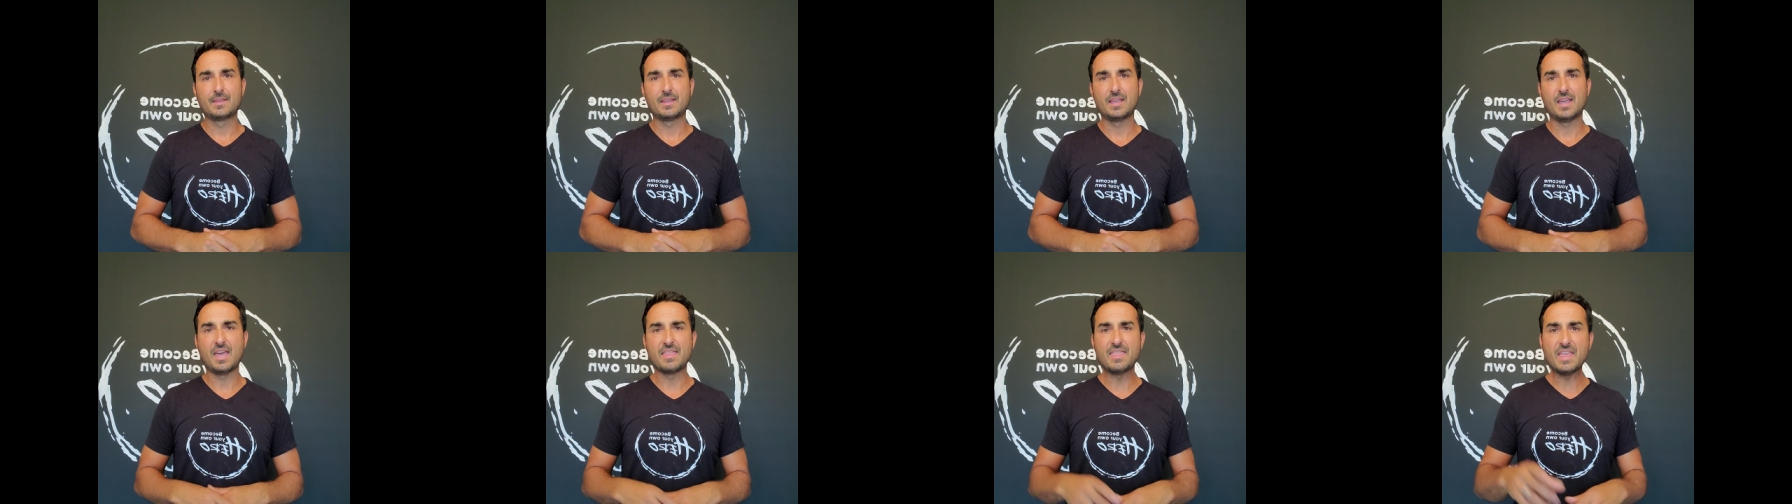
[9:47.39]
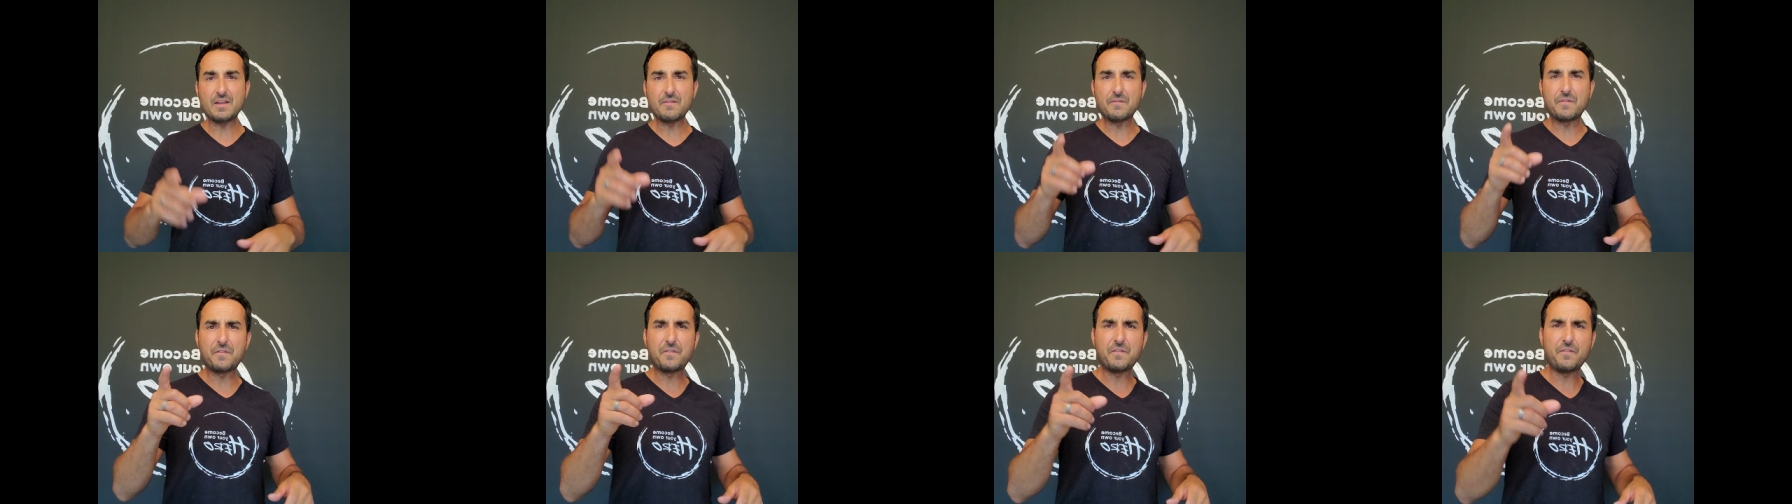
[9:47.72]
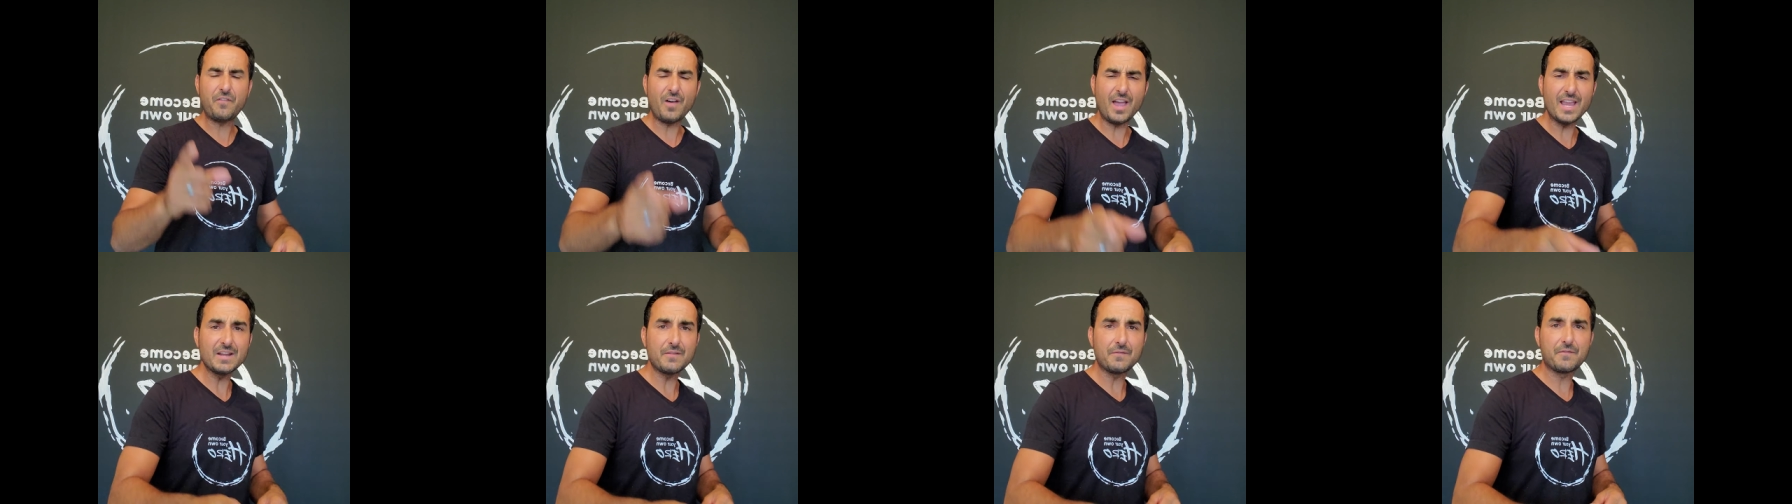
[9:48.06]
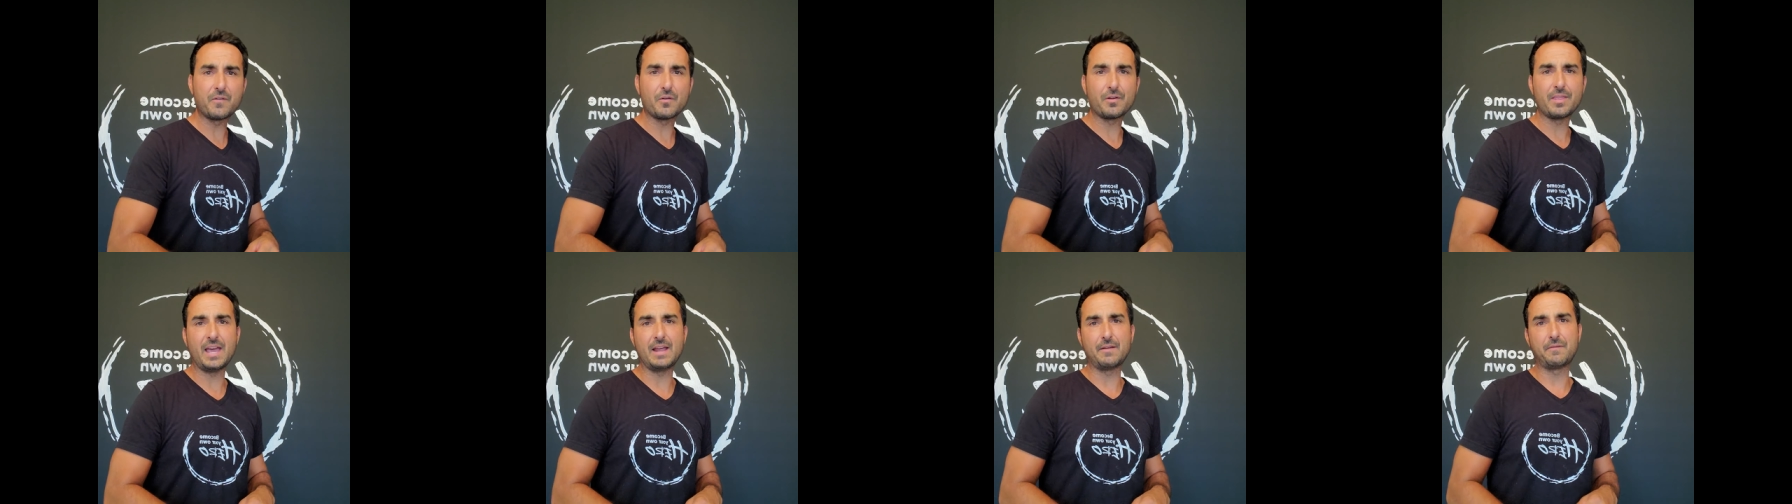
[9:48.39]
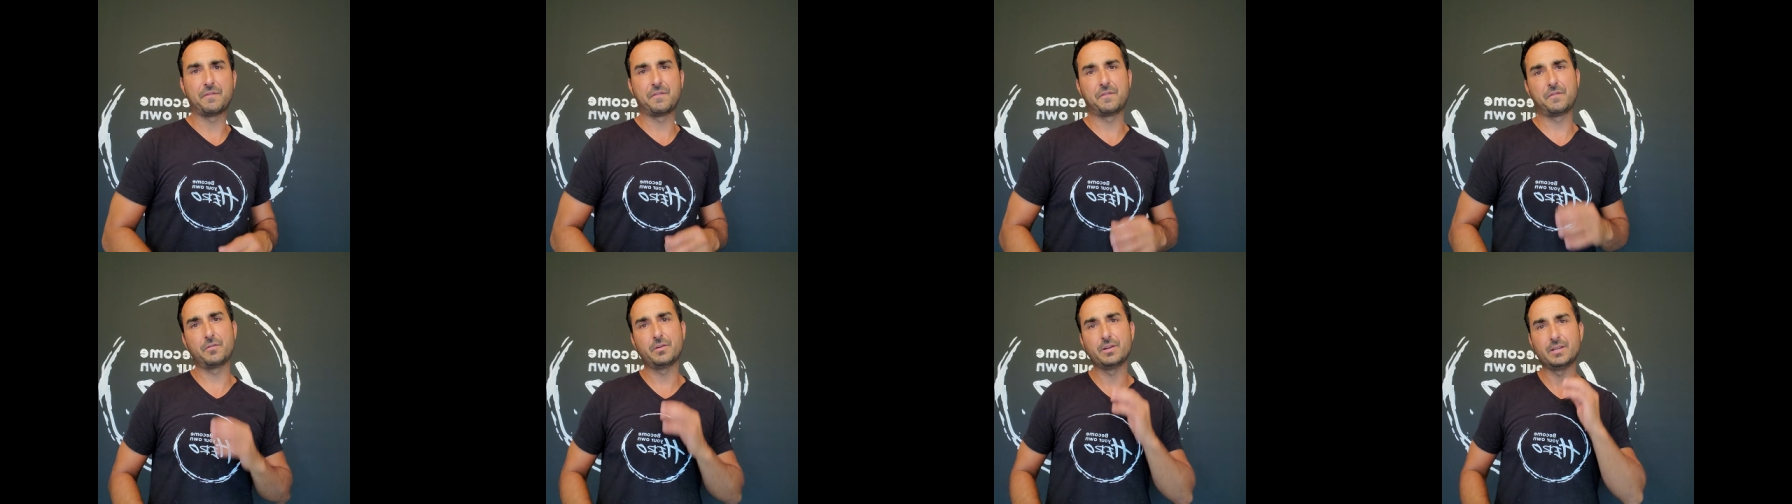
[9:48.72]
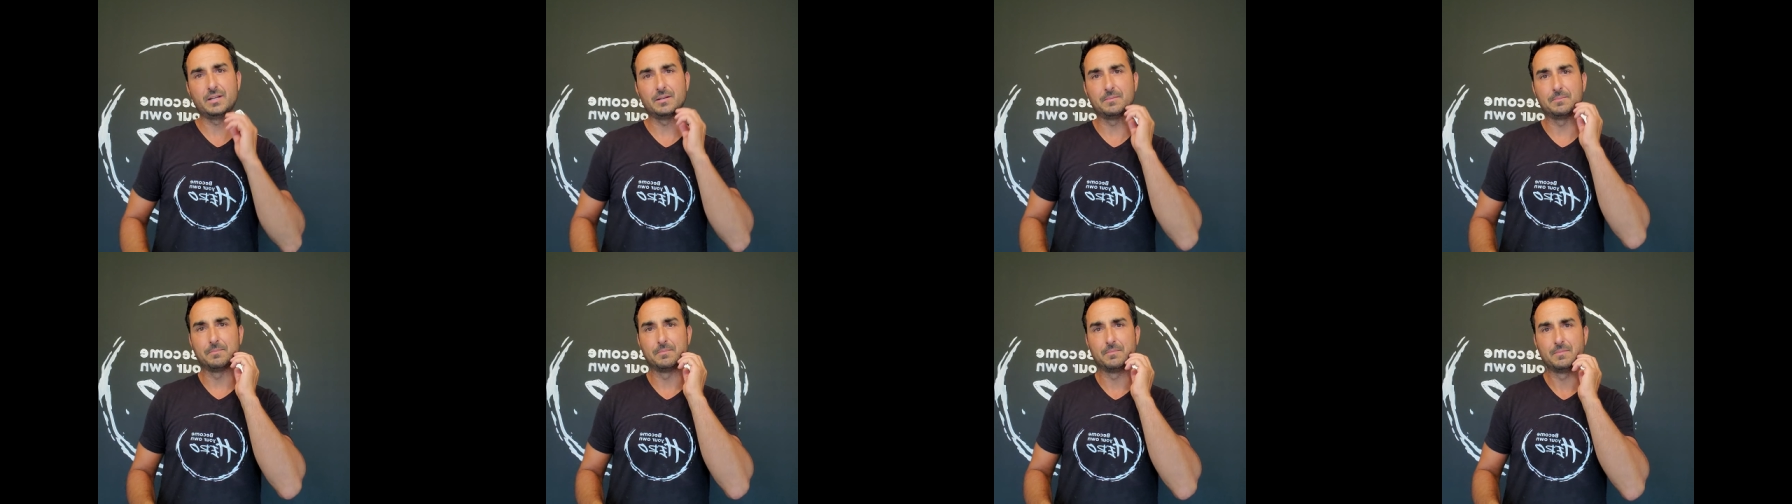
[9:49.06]
And then fight for that
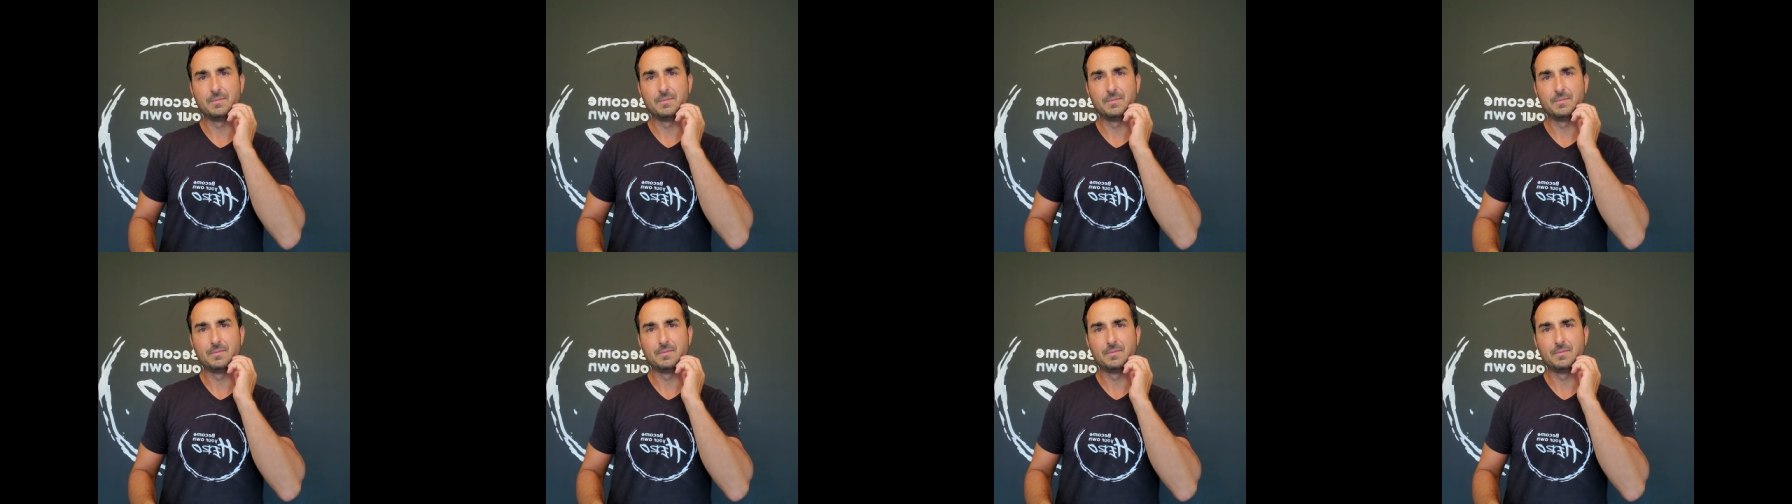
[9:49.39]
freedom